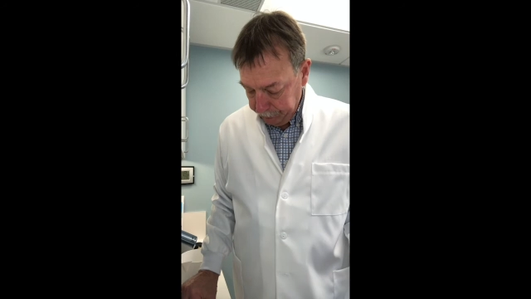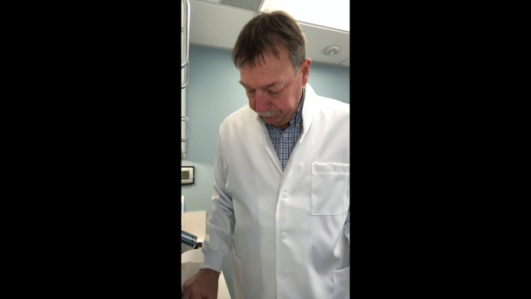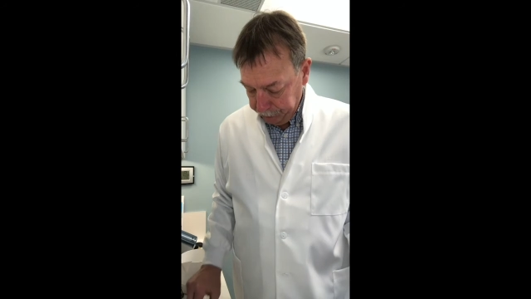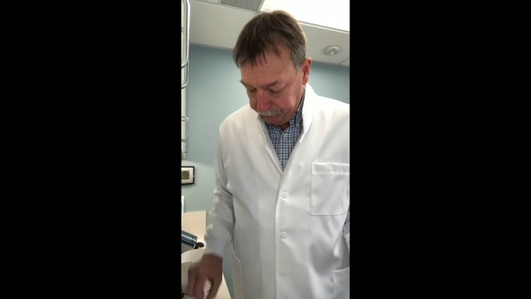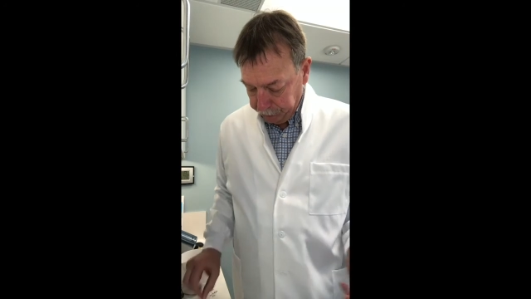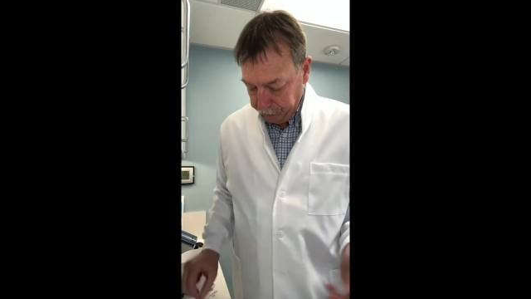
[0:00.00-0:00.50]

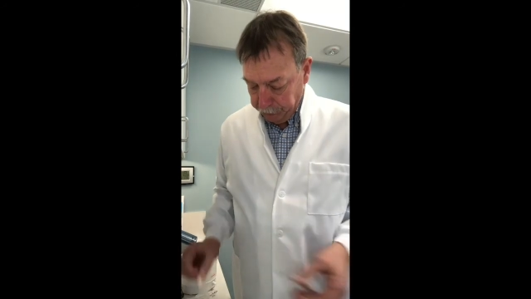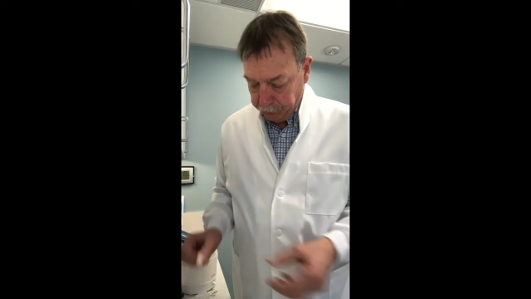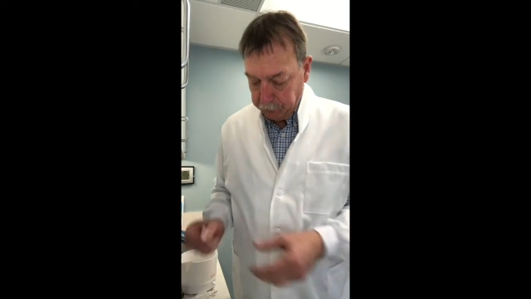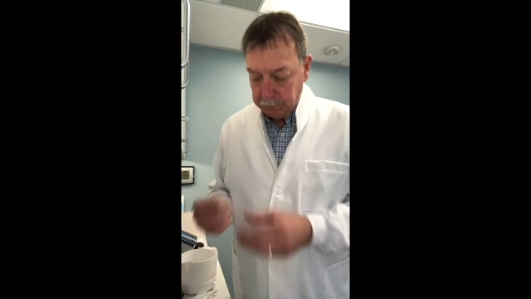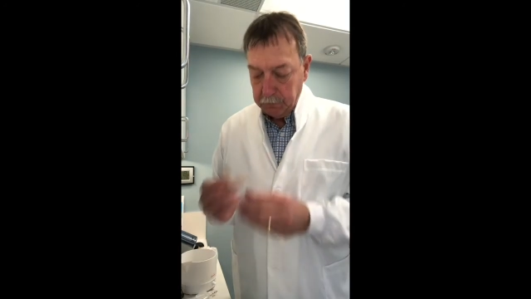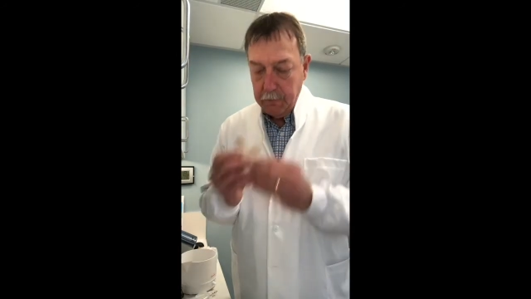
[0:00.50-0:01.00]

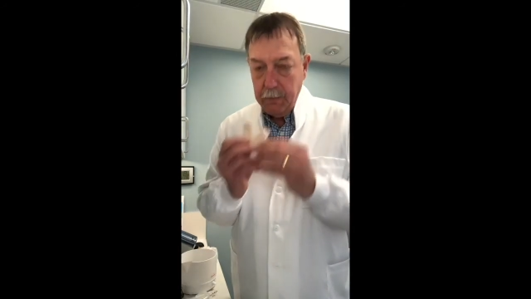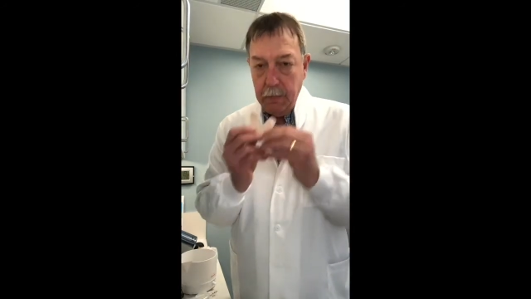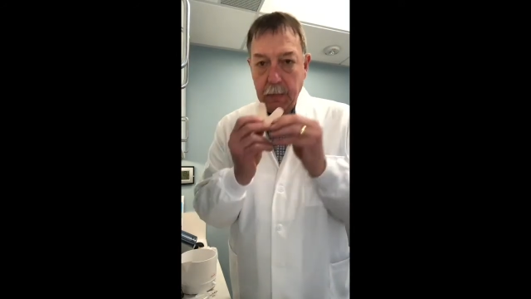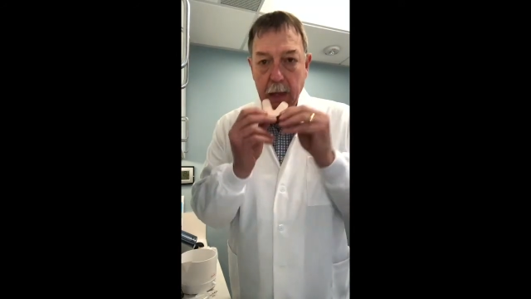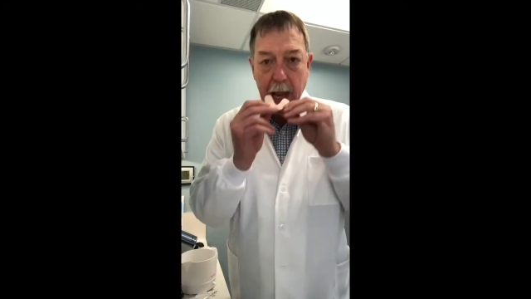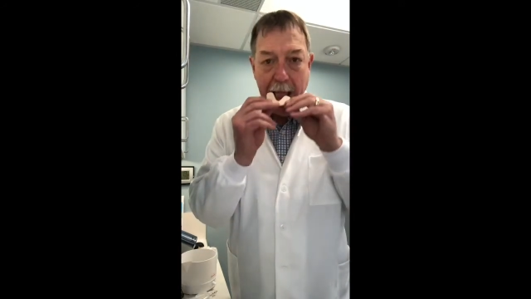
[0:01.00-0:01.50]

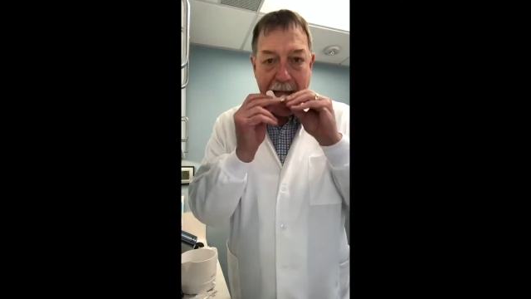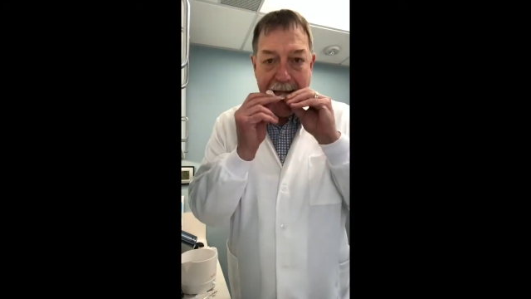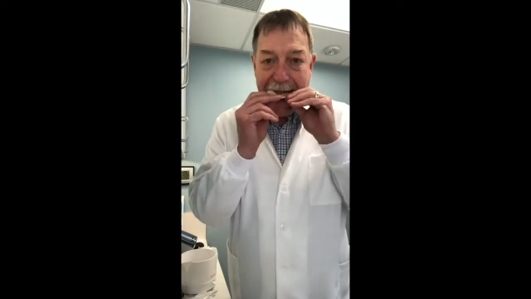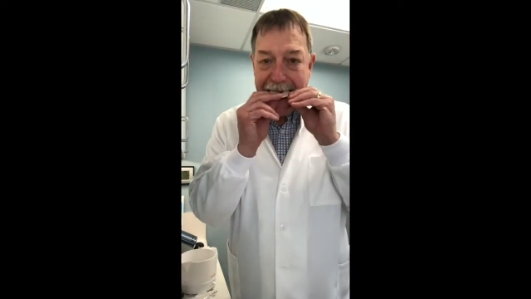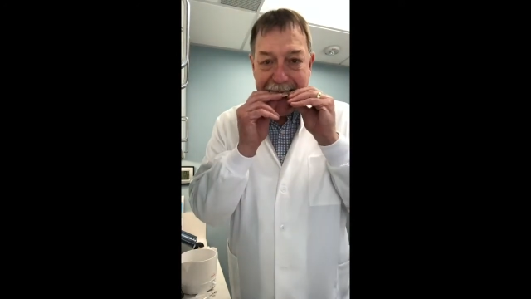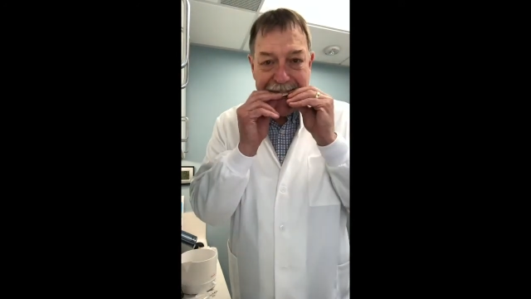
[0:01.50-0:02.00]

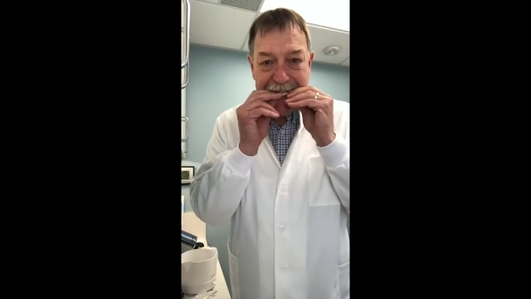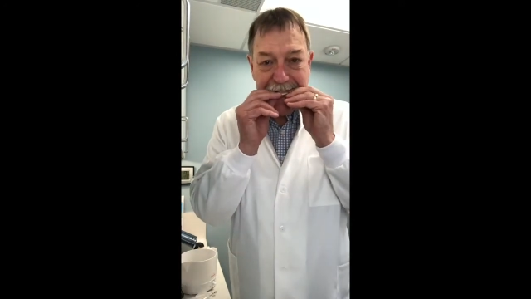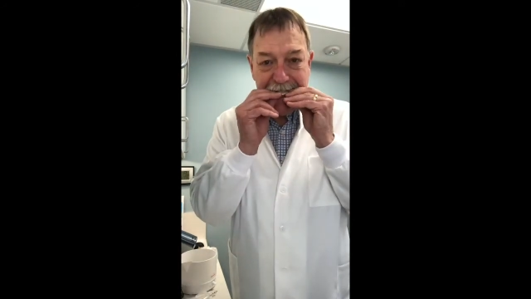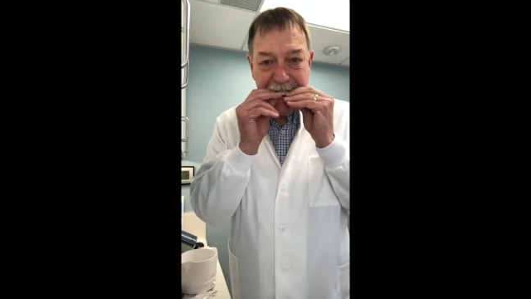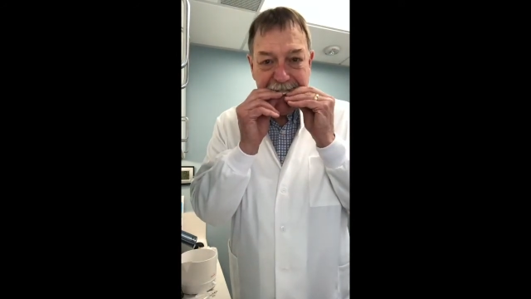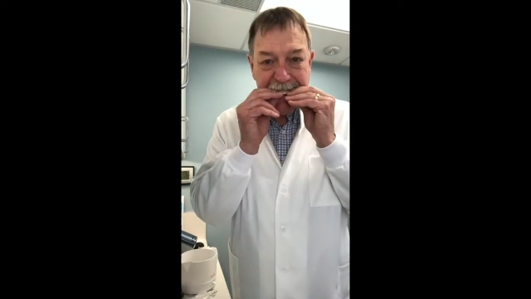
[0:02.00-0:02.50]

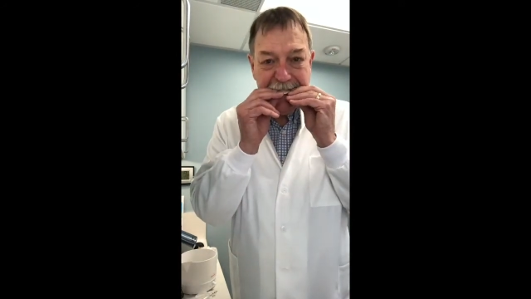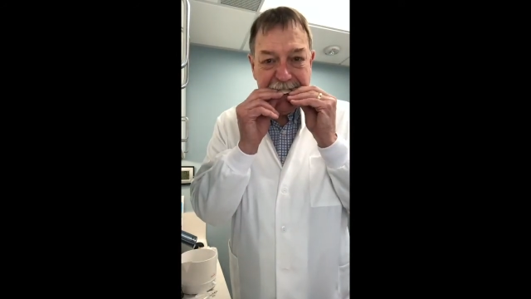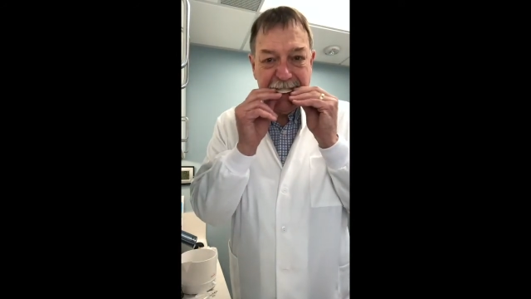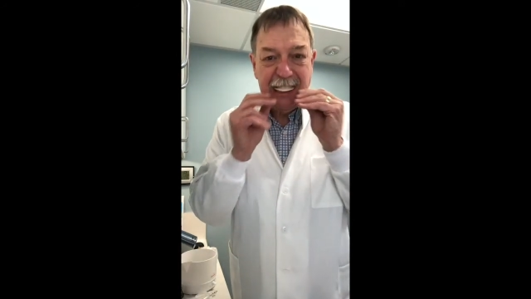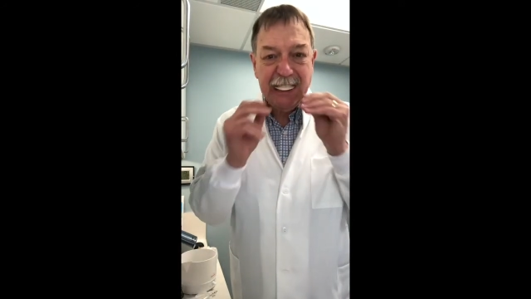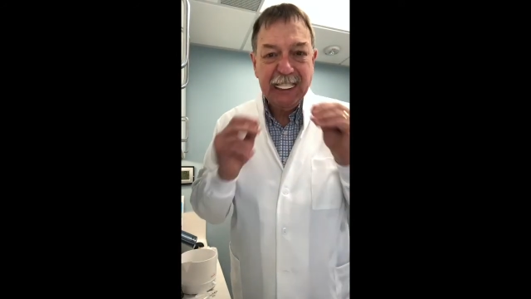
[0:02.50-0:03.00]

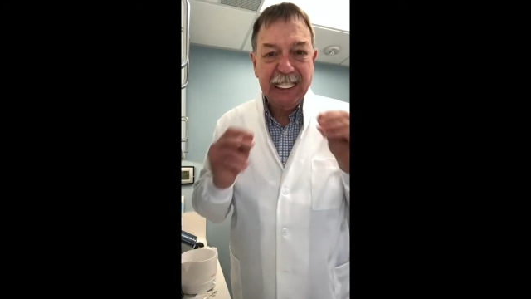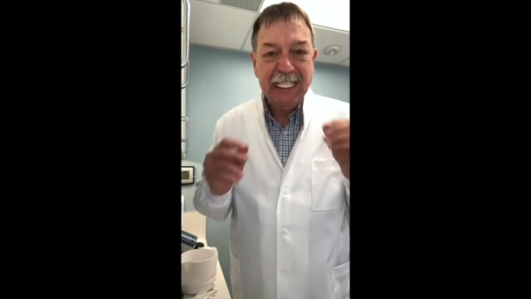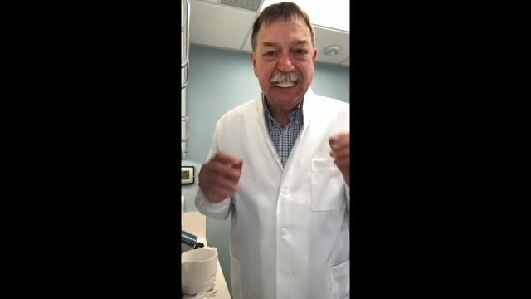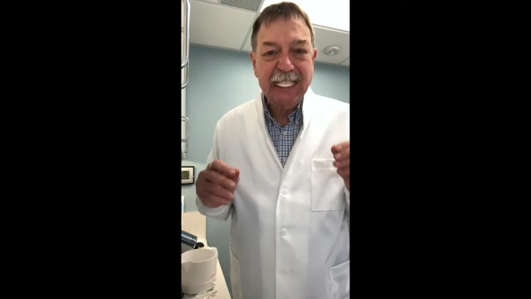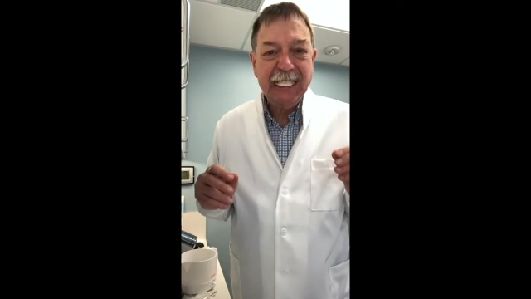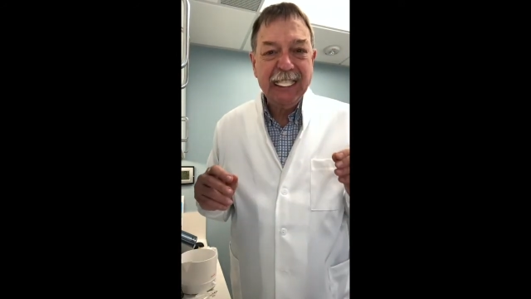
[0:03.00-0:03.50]

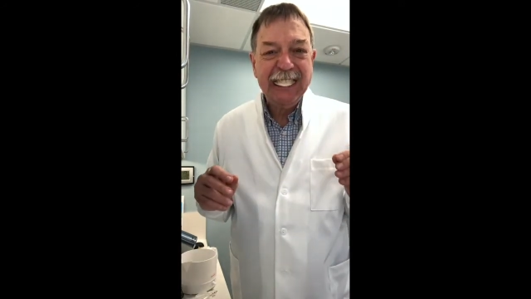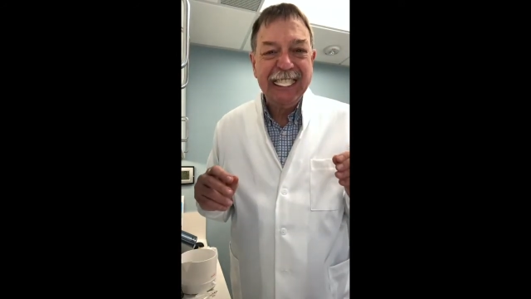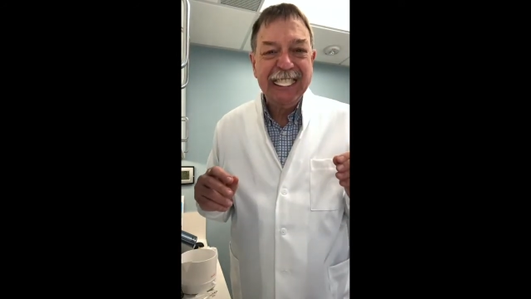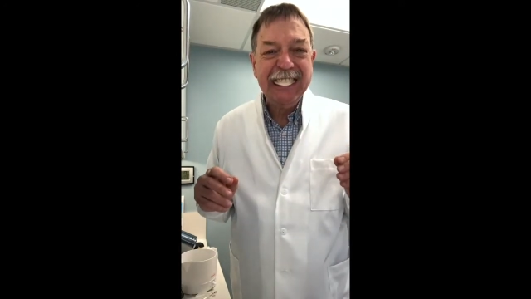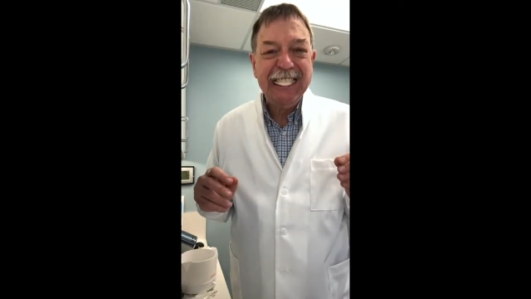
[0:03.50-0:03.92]
Nothing is said.